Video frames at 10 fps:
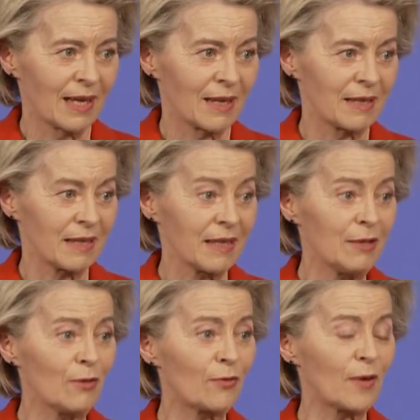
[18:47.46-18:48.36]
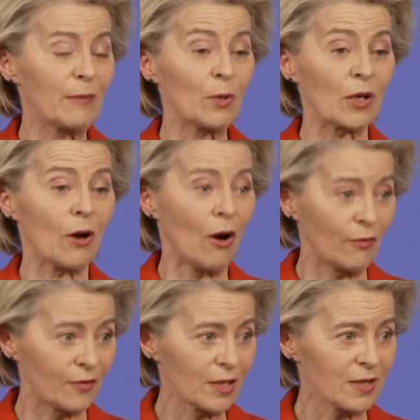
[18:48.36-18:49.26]
The EU framework
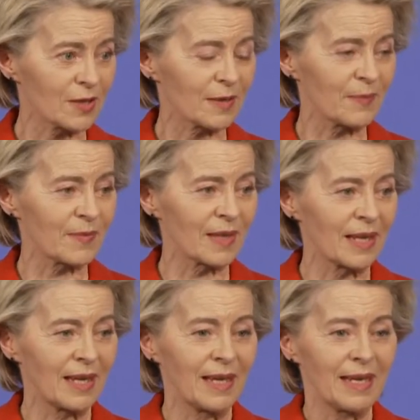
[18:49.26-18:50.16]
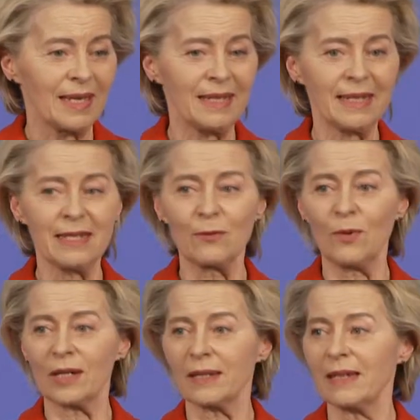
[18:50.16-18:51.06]
offers. It is
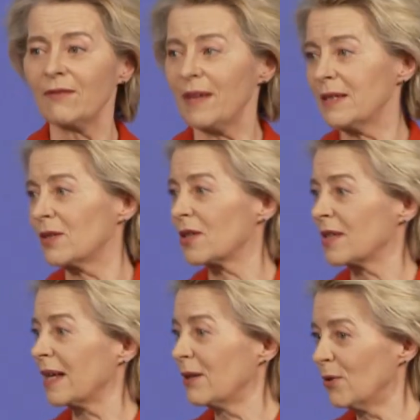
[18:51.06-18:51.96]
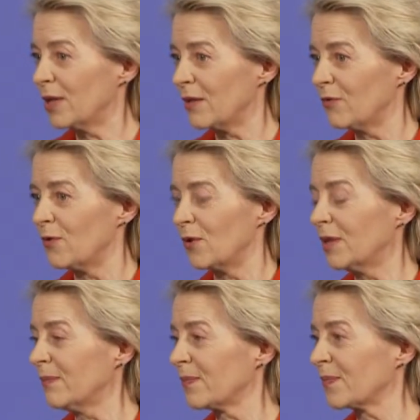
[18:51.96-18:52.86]
what investors are looking
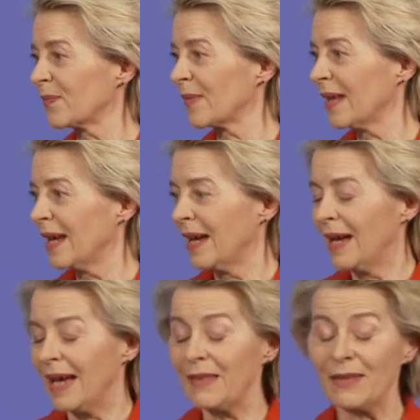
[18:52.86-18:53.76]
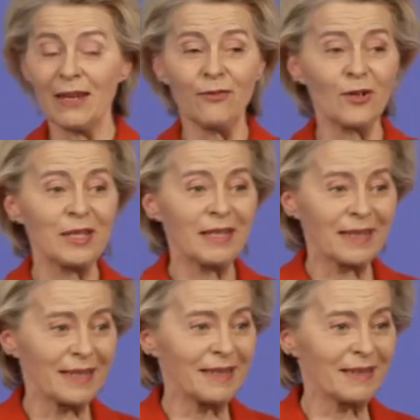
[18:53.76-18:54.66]
for. And therefore, dear
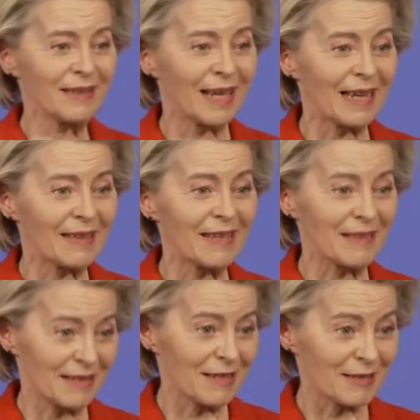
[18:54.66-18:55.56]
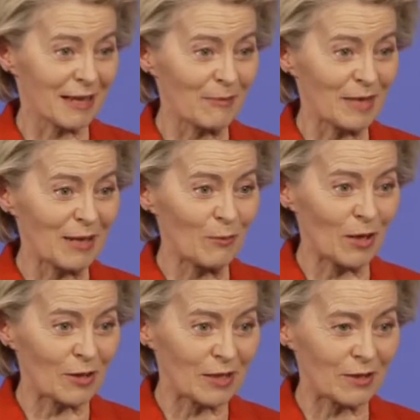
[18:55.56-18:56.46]
Keir, I think this is something
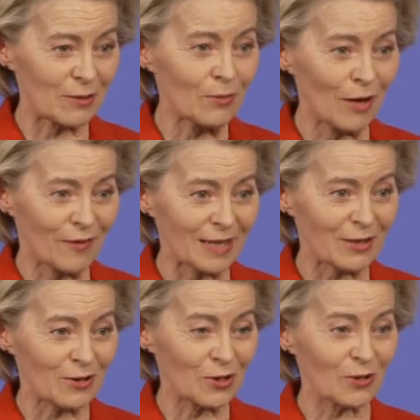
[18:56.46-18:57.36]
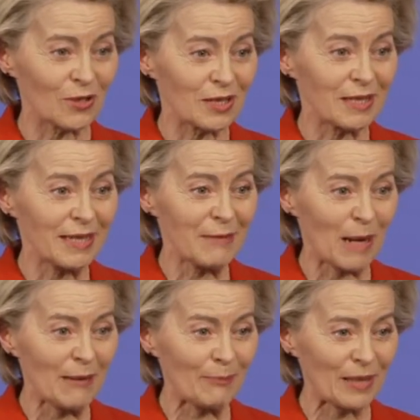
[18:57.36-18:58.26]
where the two of us should team
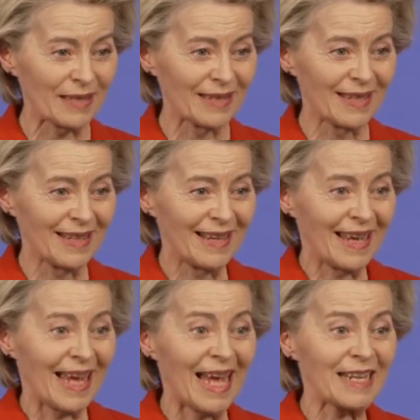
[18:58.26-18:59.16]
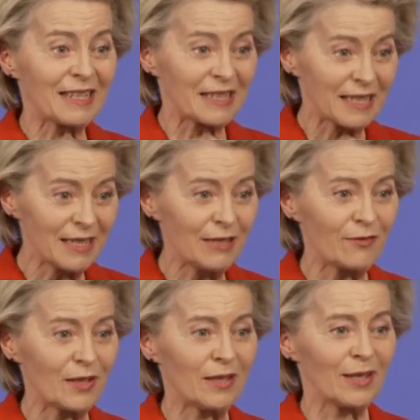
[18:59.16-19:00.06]
up and
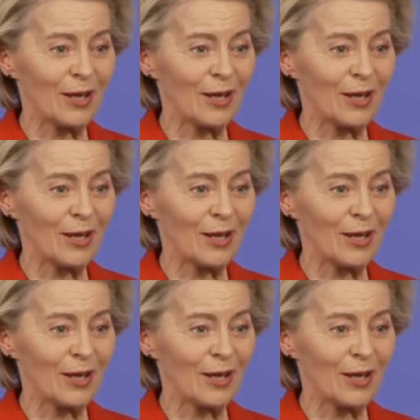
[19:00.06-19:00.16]
deliver